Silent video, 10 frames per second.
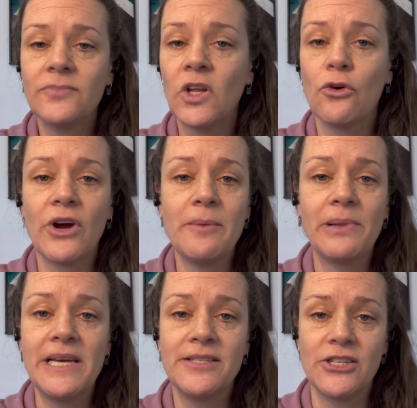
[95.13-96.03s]
Great
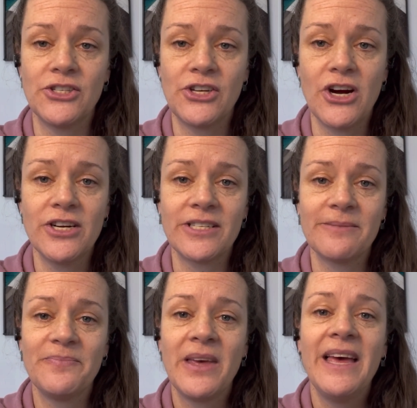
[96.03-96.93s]
place to start.
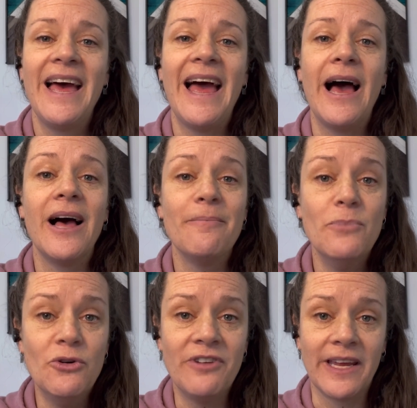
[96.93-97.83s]

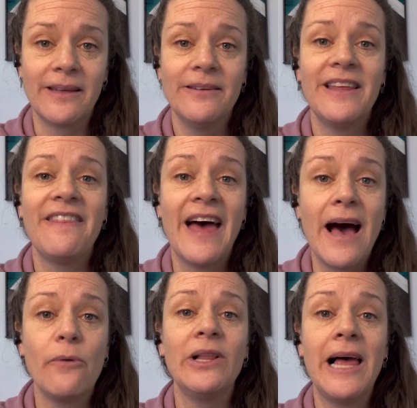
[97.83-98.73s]
Moving.
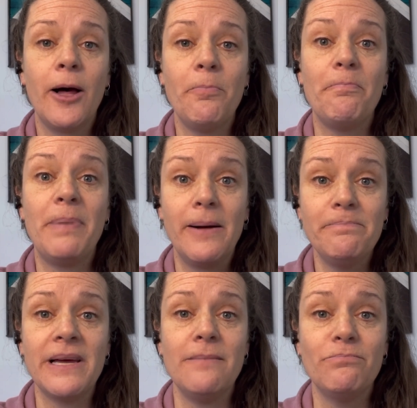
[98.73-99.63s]
That will help pump
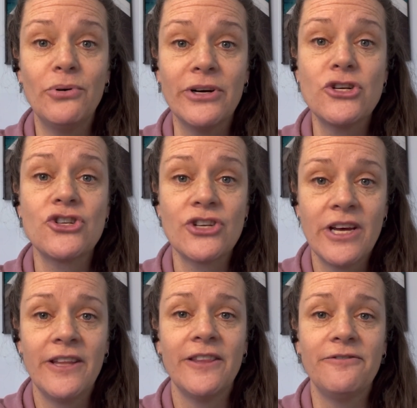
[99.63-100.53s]
and push
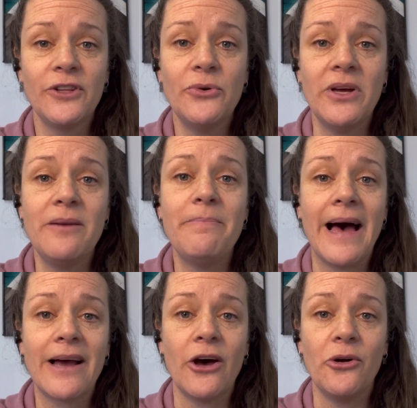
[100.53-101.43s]
the fluid
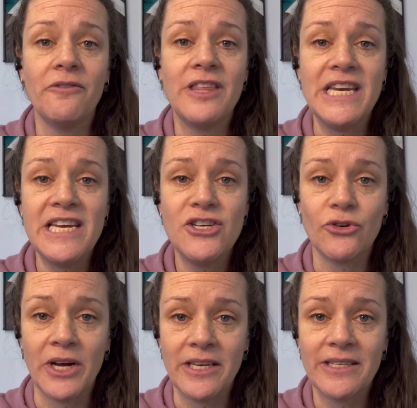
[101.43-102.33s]
back out of the knee
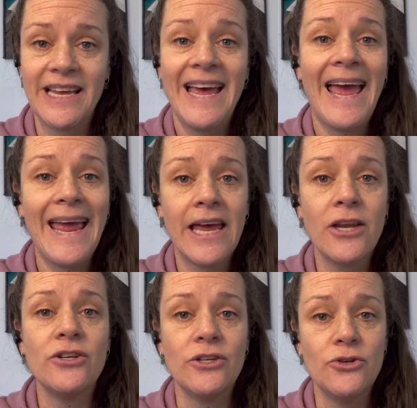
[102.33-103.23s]
joint.
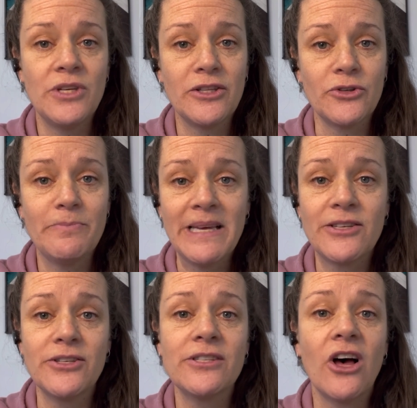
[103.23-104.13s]
And using those
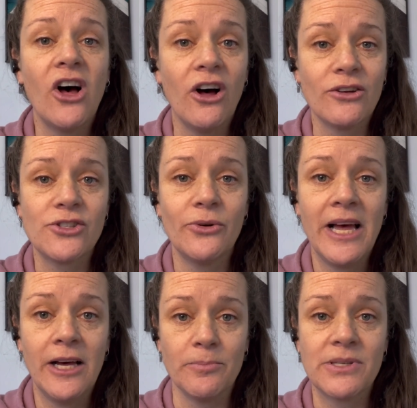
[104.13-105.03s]
muscles also
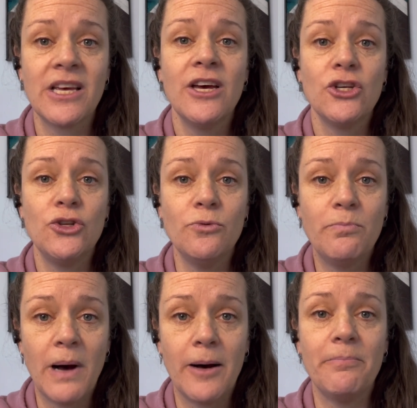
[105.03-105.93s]
helps to
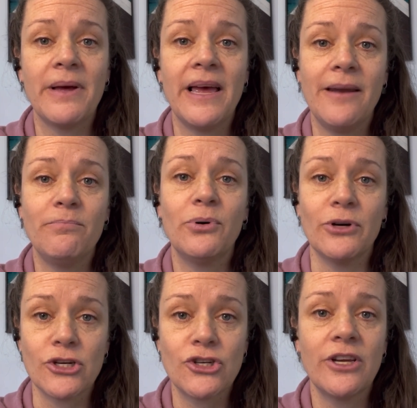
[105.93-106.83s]
pump and
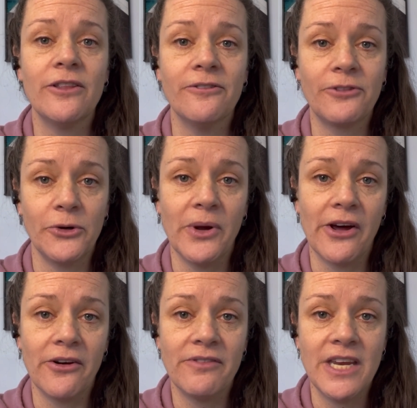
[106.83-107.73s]
push the fluid
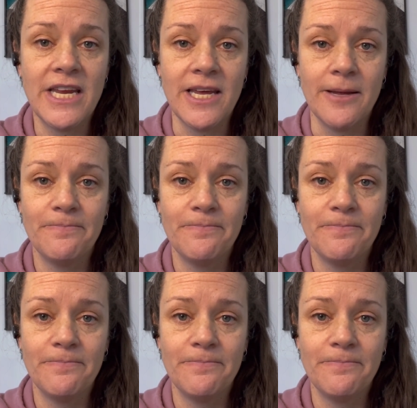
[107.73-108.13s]
out of the knee.